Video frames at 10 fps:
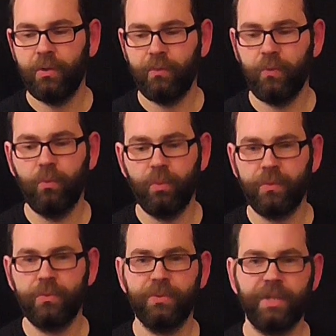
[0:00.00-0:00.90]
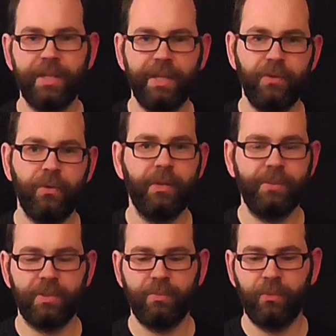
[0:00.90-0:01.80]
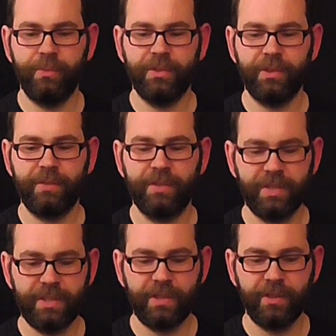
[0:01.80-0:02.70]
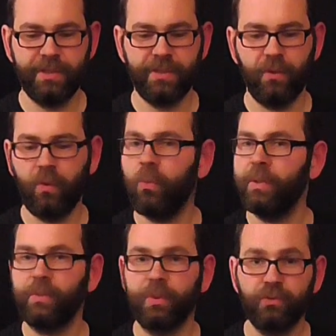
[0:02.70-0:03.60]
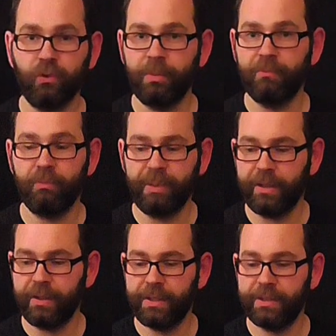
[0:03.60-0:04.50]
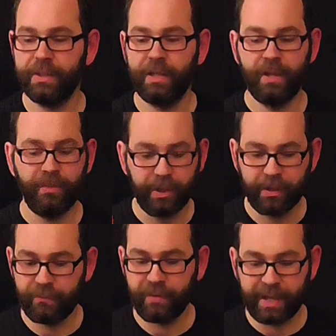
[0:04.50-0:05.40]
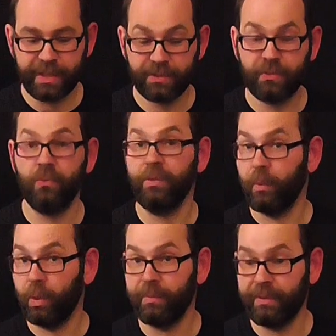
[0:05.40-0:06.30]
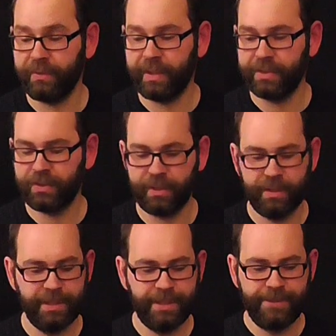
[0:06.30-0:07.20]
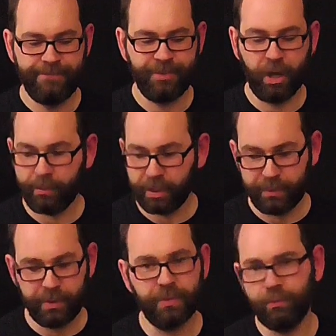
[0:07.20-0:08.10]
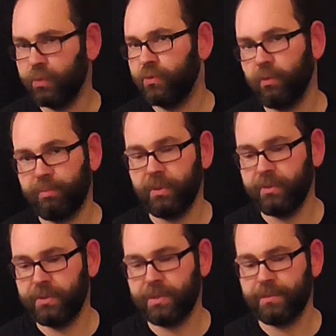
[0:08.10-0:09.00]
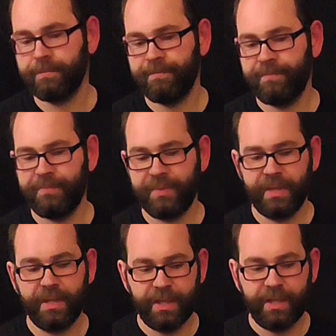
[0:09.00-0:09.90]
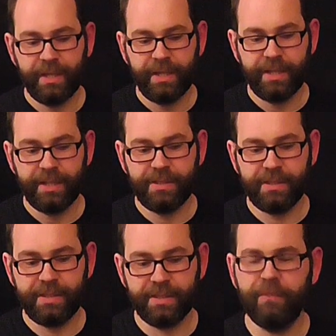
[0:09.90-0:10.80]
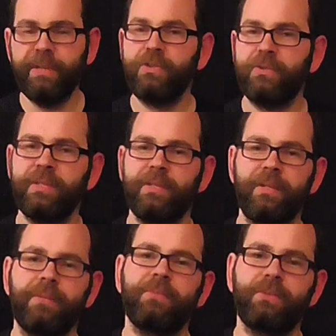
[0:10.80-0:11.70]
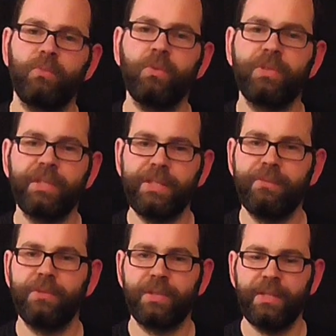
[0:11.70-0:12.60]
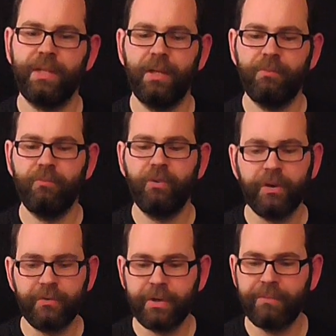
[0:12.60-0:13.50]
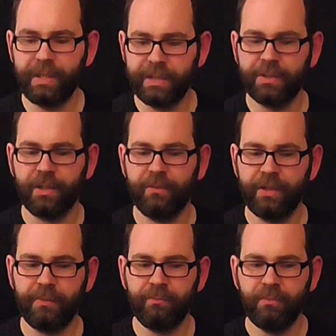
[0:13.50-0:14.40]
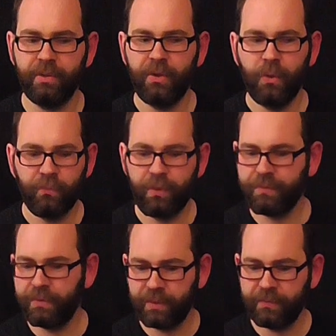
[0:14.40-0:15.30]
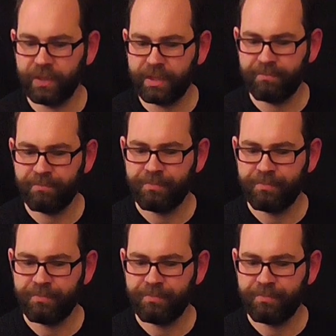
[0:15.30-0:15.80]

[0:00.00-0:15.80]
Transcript: of your models in your enemy's deployment zone, because these guys always want to drop in from behind. They're fast, or they want to be fast. I'm going to be using more drop pods. It's going to be interesting times. We'll see. We'll see. I'm very, very mixed. I think I'm 50-50.